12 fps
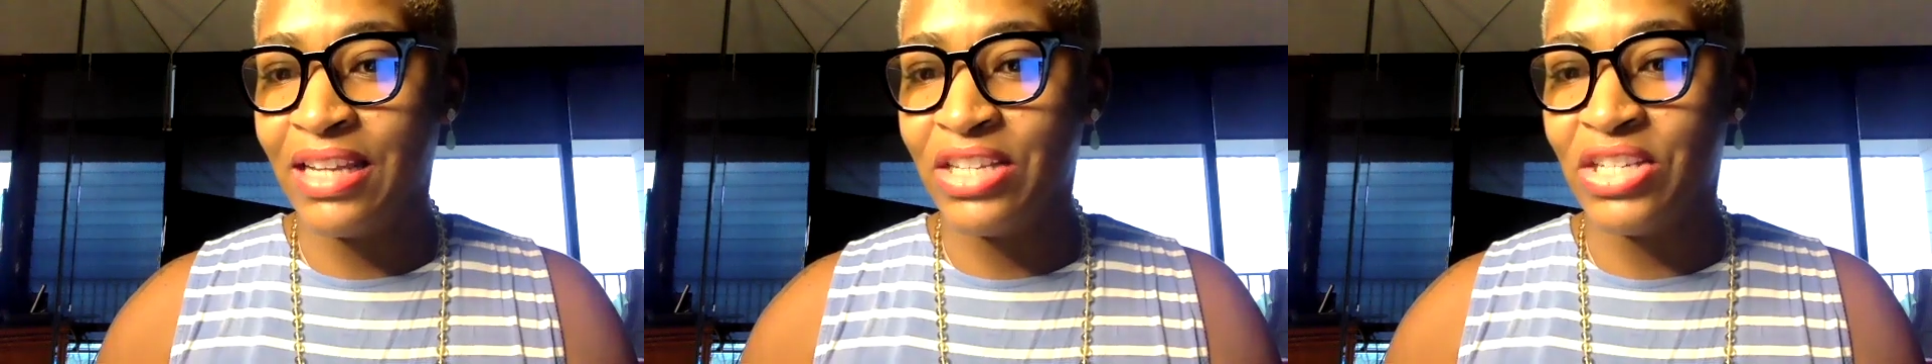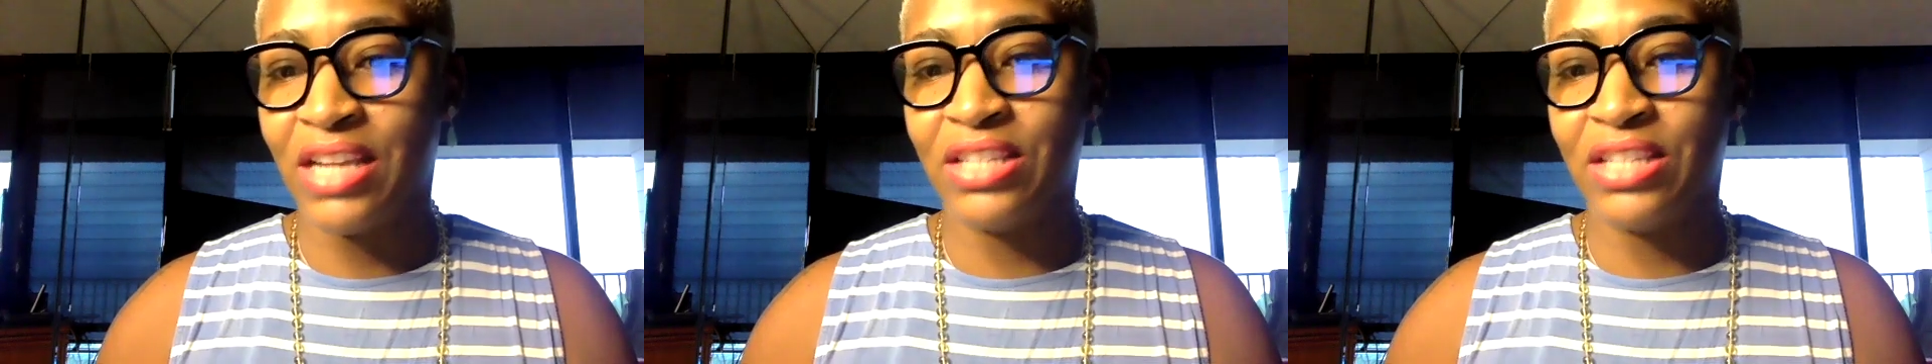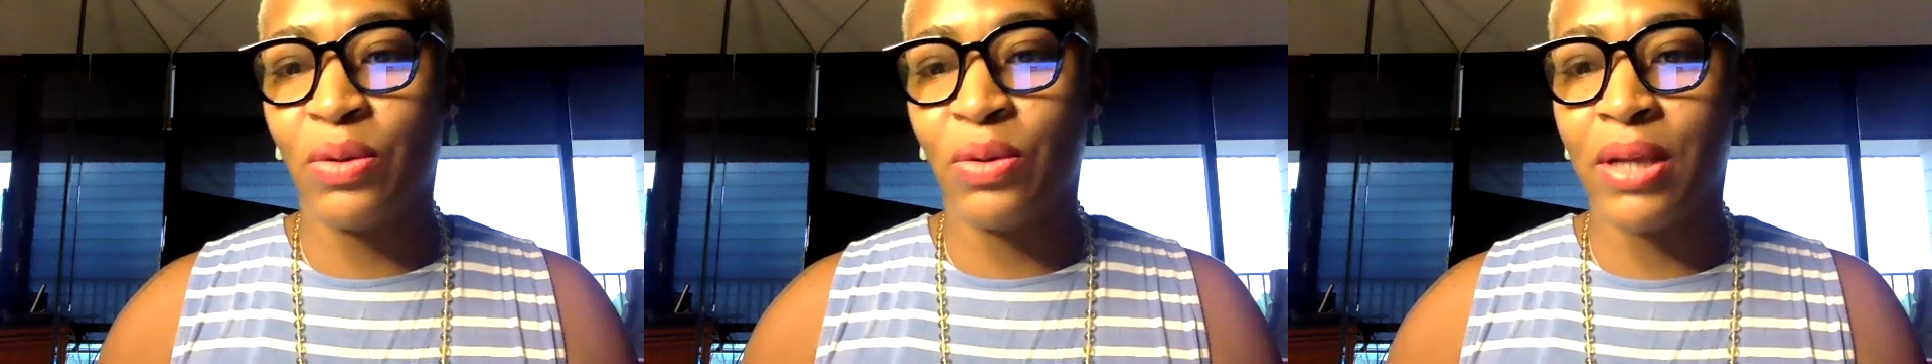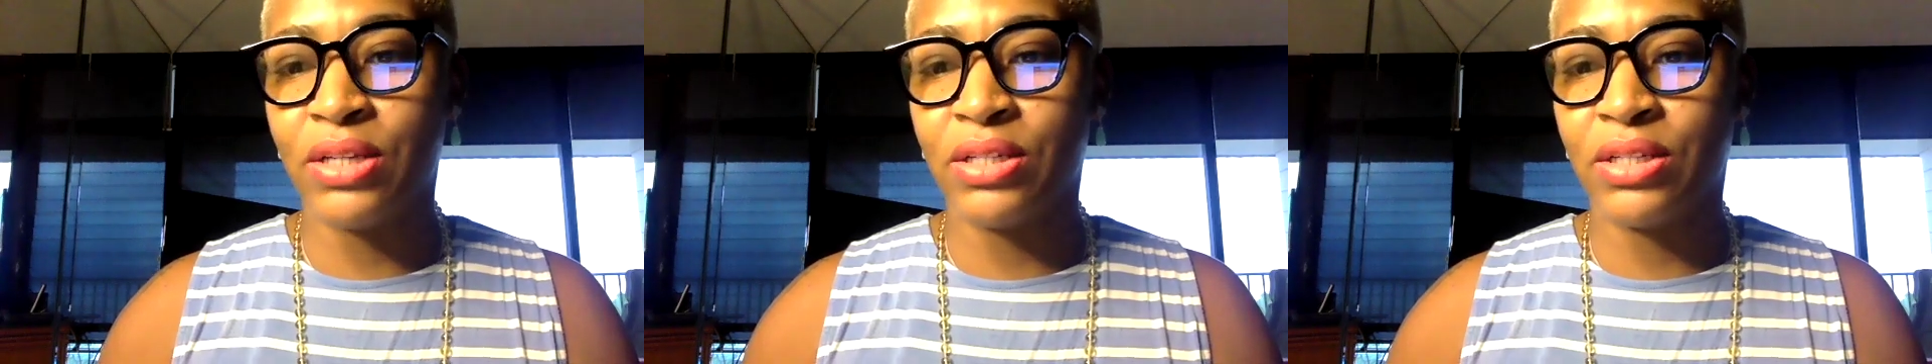Jane's
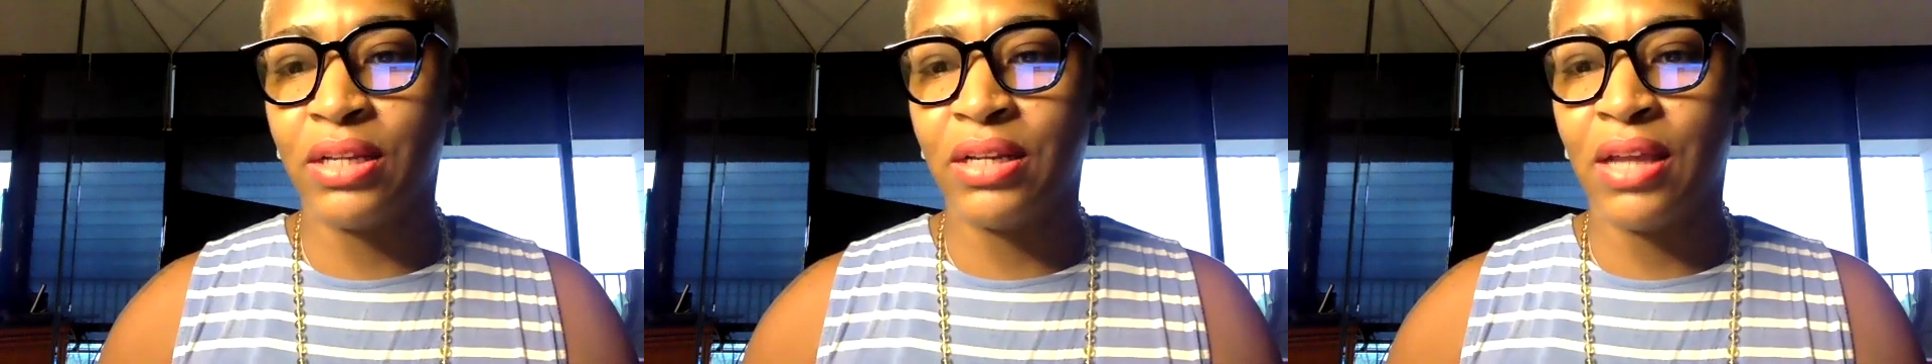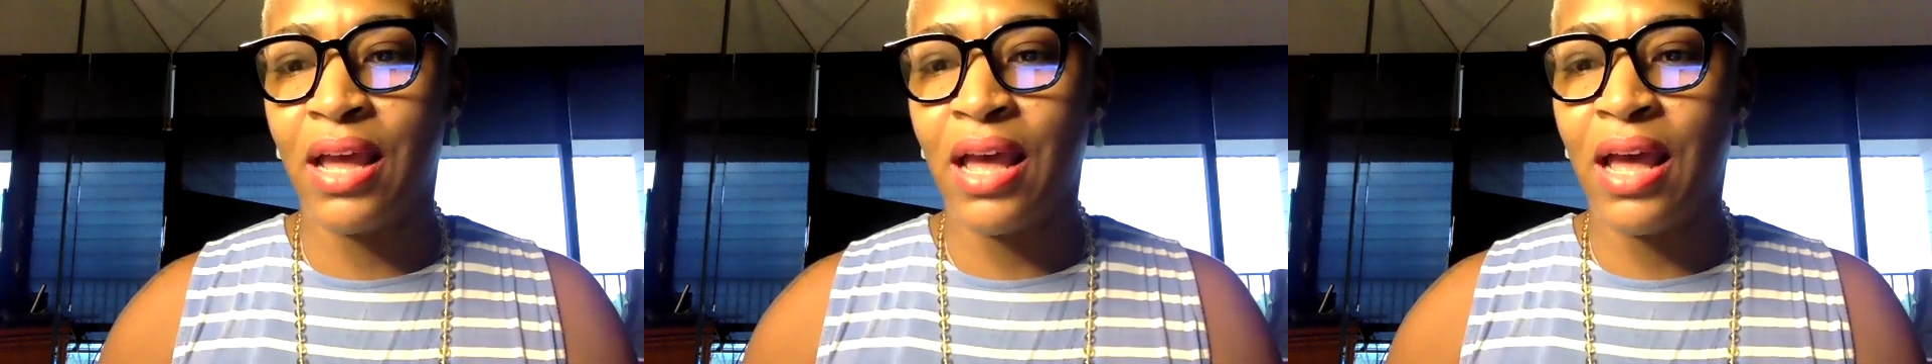question.